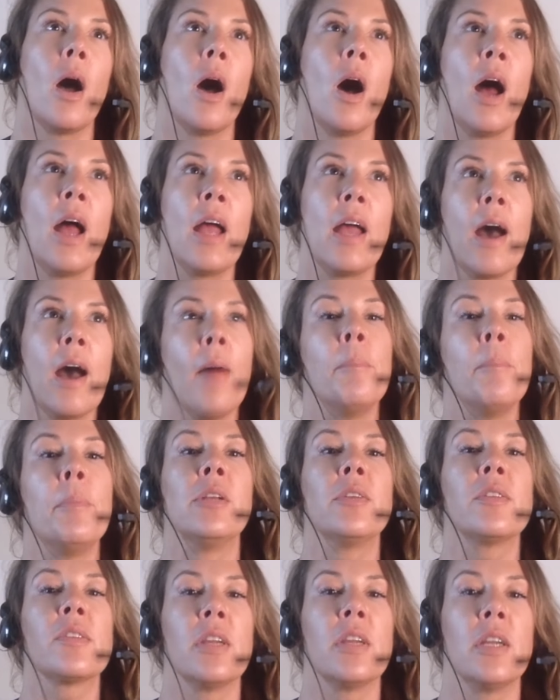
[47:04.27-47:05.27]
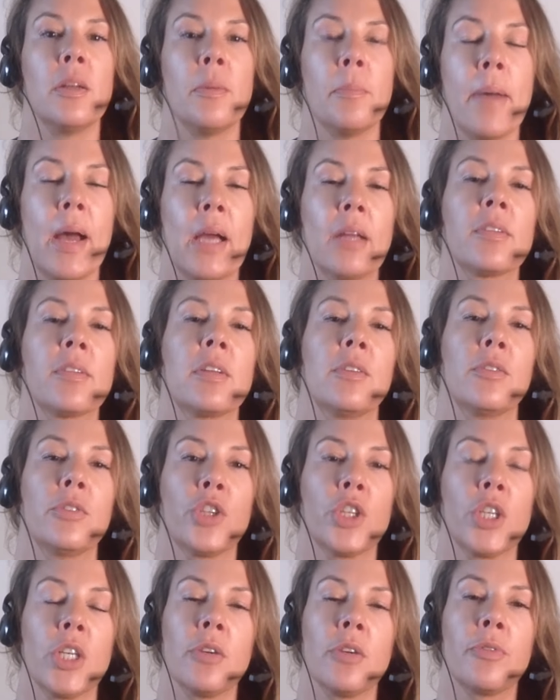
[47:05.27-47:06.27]
I have been seeing a massive
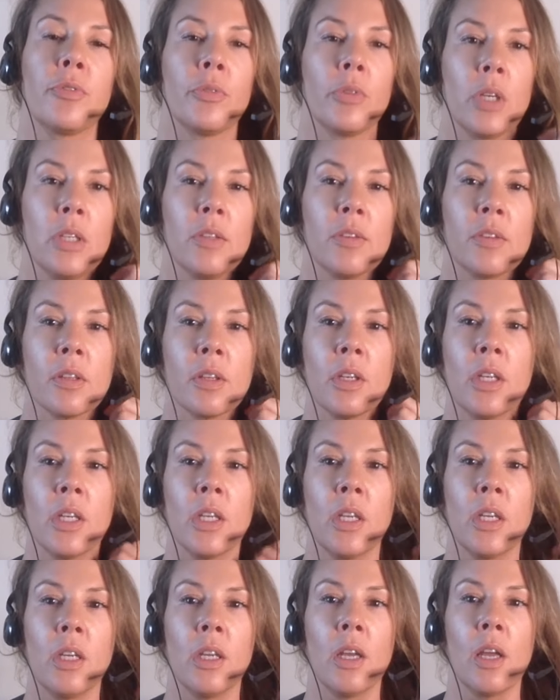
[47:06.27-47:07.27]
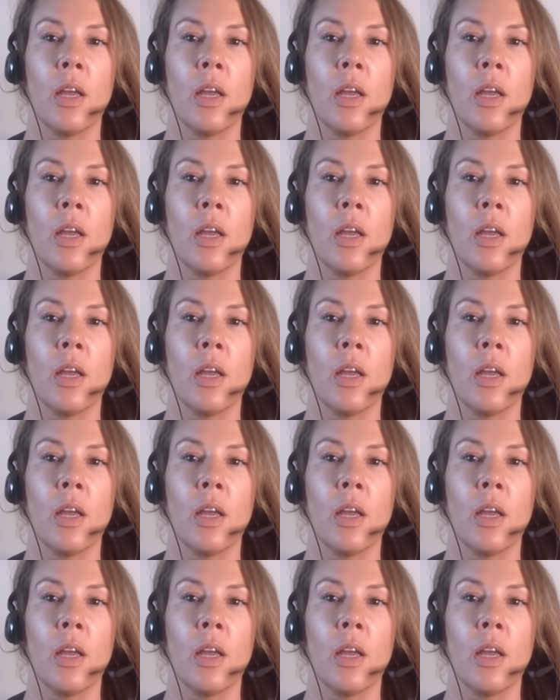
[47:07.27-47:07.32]
shift recently